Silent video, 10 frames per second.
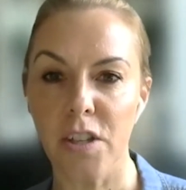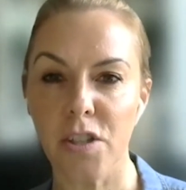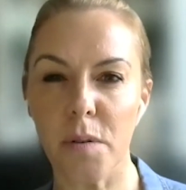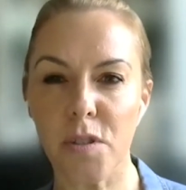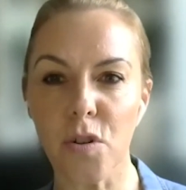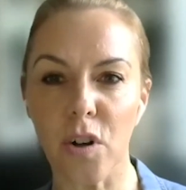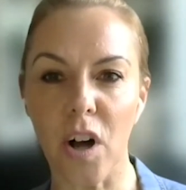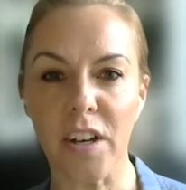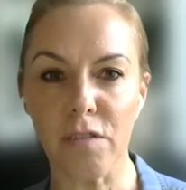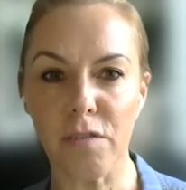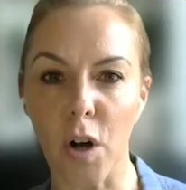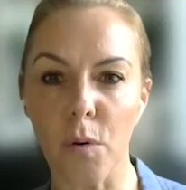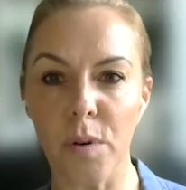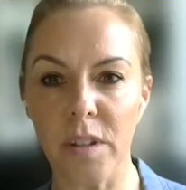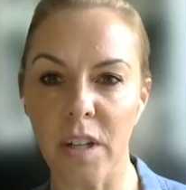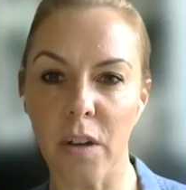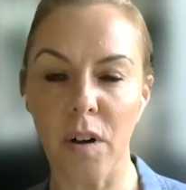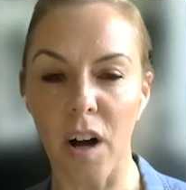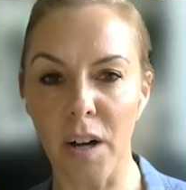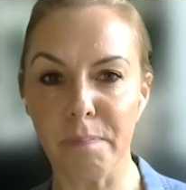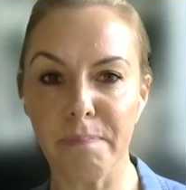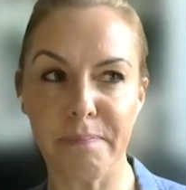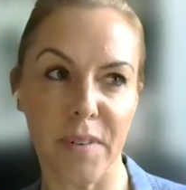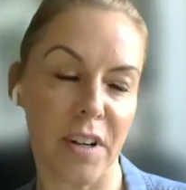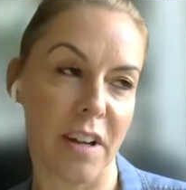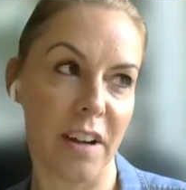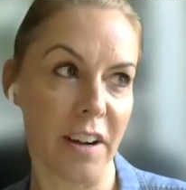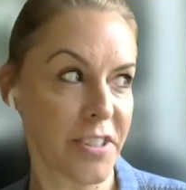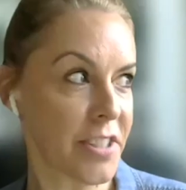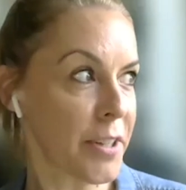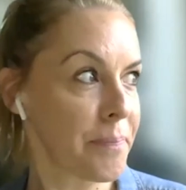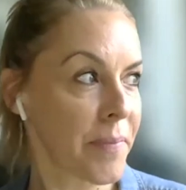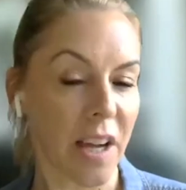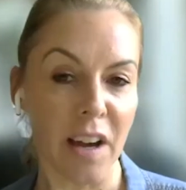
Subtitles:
So it's not kind of, oh, well, I don't know,